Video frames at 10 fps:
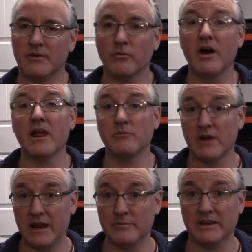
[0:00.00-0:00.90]
While I'm
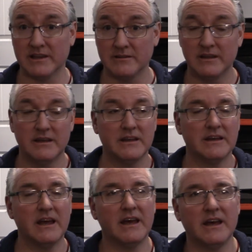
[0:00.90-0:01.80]
rambling,
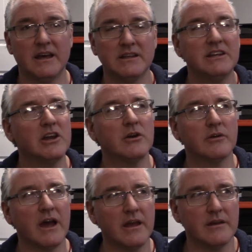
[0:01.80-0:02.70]
uh, you know
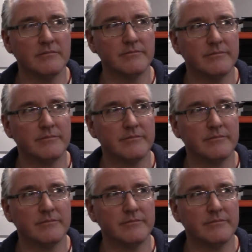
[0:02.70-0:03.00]
I,